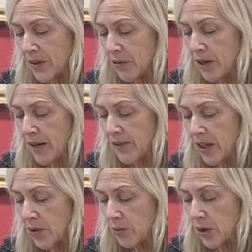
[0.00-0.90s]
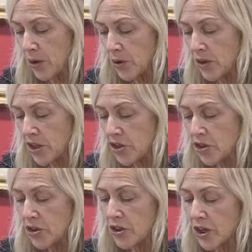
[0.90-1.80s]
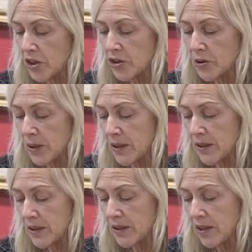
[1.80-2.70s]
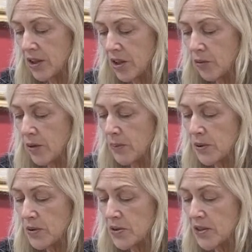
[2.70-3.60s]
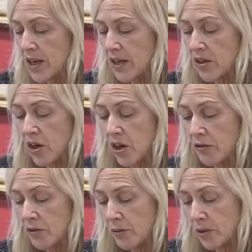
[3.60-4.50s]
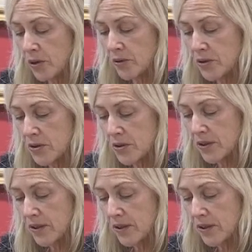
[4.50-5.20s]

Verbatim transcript: Arriving at a road, they turned onto it. The rebels stayed off the roads.